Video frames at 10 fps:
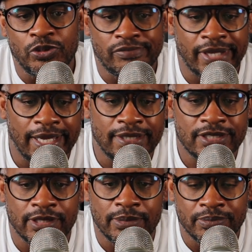take
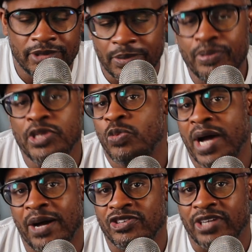some pretty
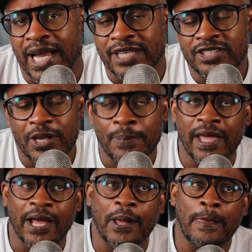wild shots.
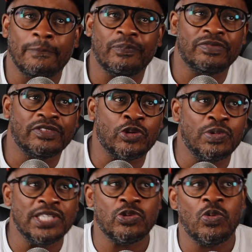Now, the
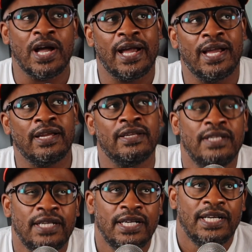reason why
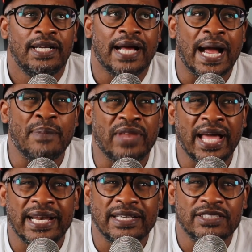I'm
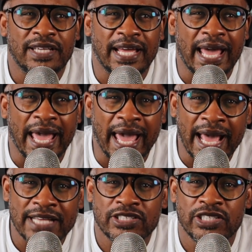not
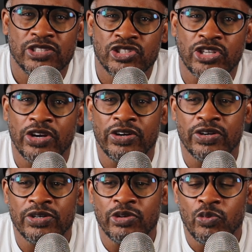as
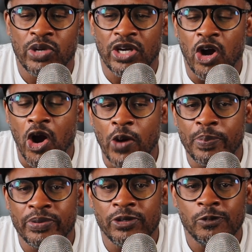concerned with
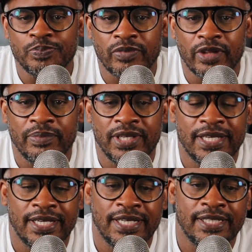Harper,
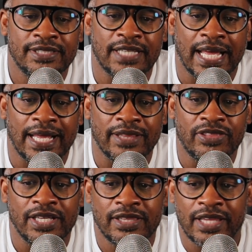because I
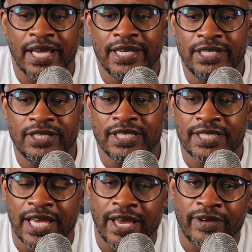think that he does
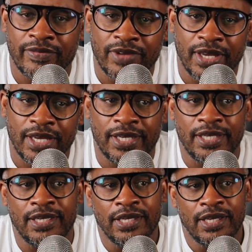have
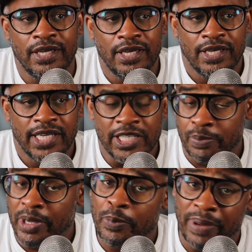he's a
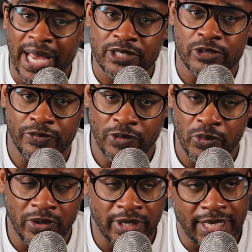better passer, for
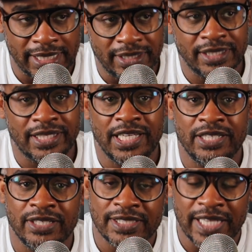one. I think that he
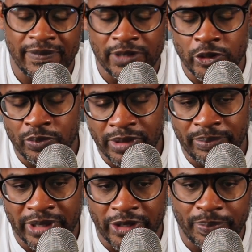does have a little bit
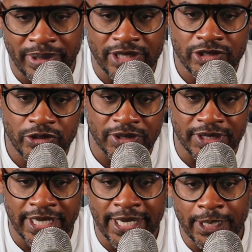better pace to his
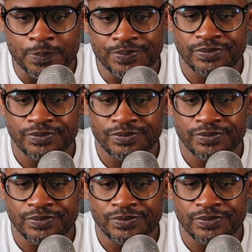game.